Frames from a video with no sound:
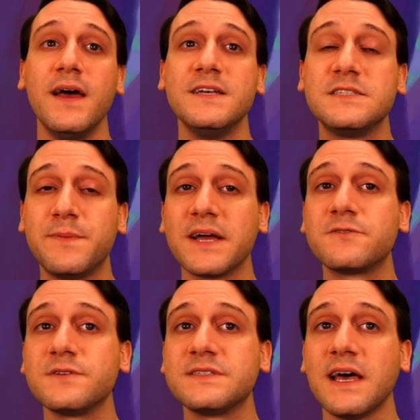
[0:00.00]

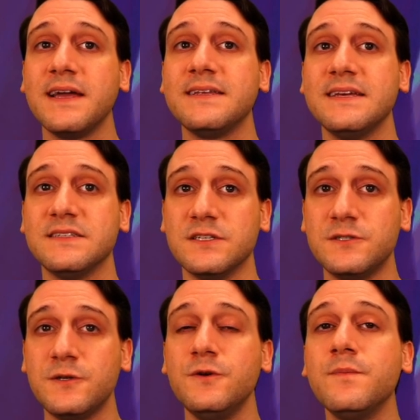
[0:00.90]
Spectral Sight is a
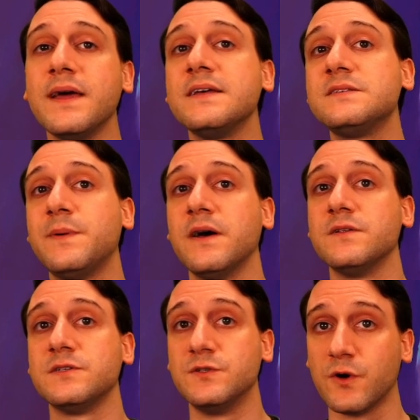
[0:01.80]
2-mana spell
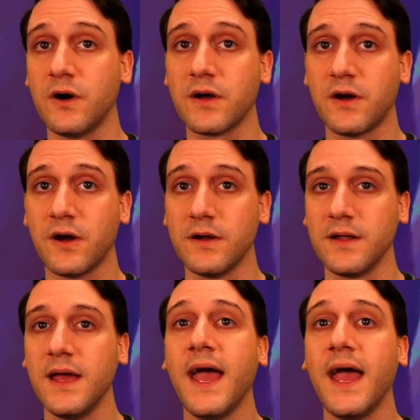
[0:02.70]
to draw a card,